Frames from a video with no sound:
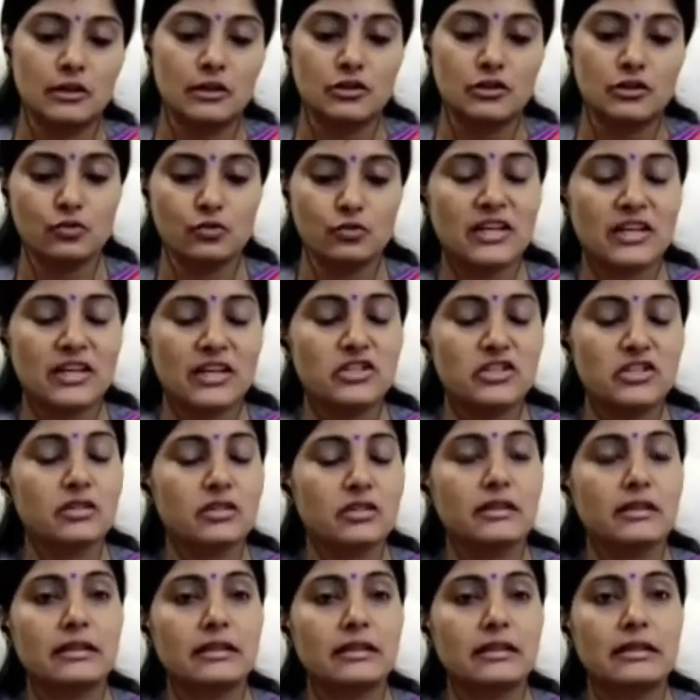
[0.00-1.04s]
to measure
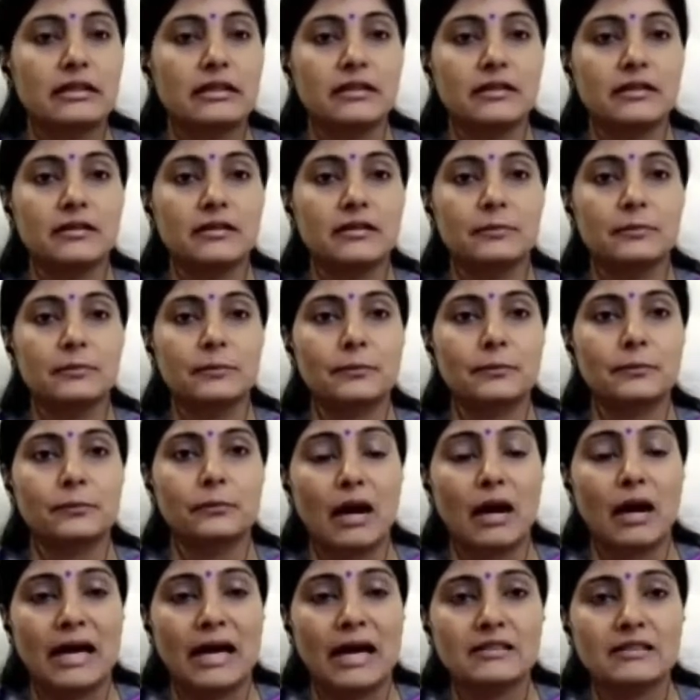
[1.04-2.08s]
the
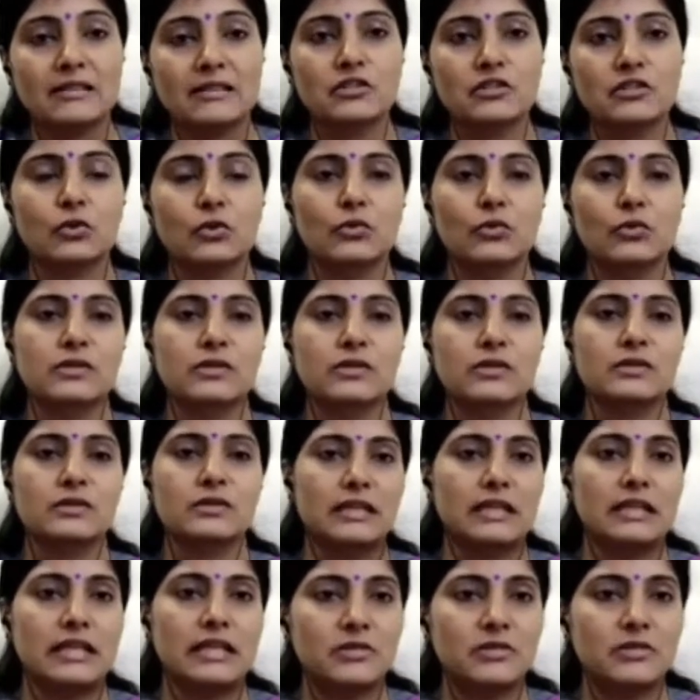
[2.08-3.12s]
milestones,
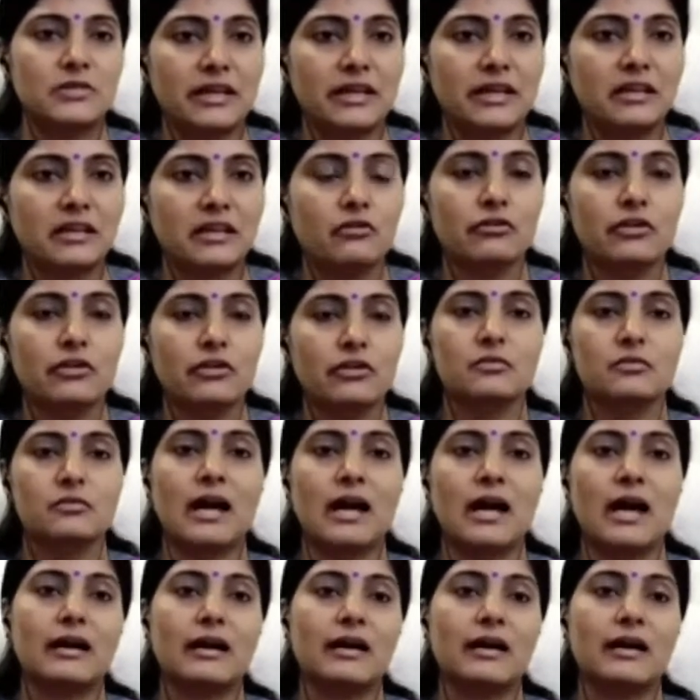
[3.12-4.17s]
keep taking
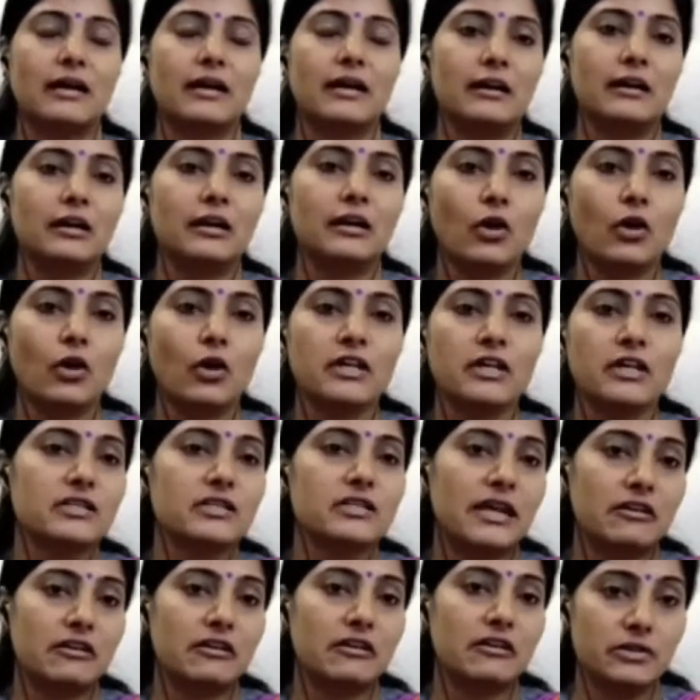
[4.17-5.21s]
feedback, and acknowledge the
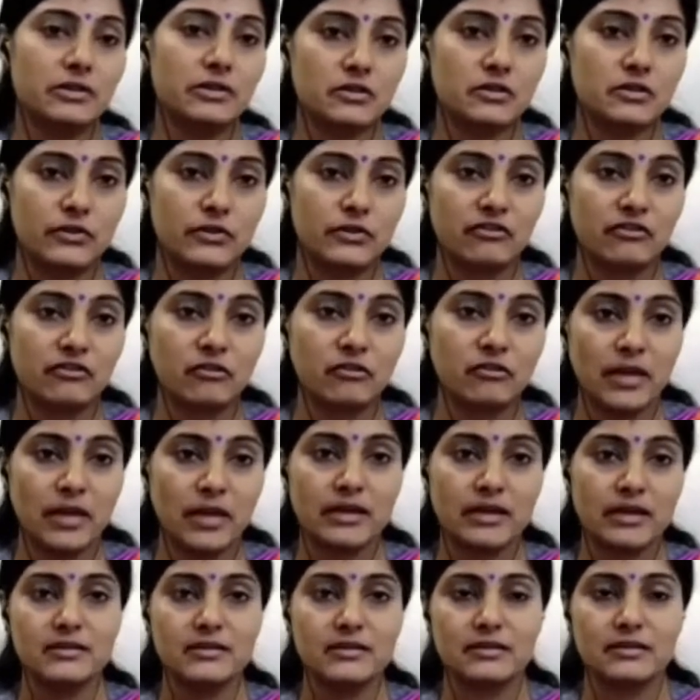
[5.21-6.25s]
efforts we have
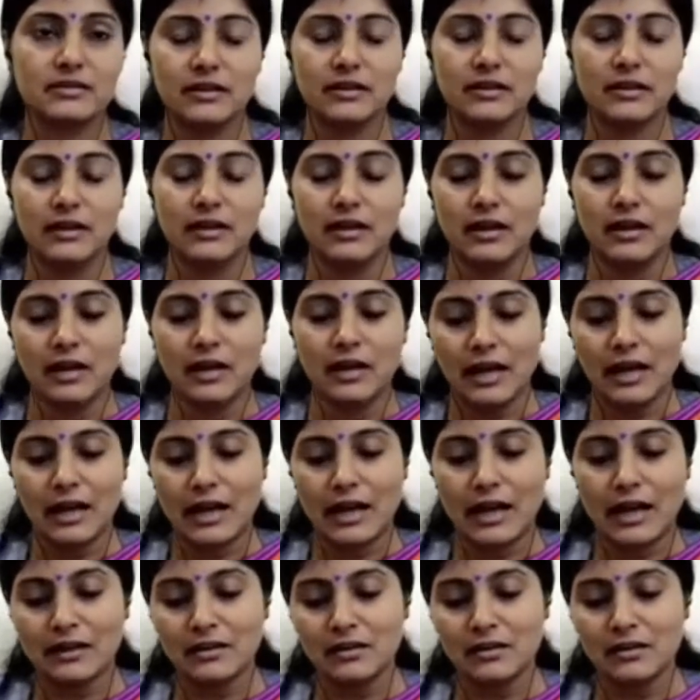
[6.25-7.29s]
made. And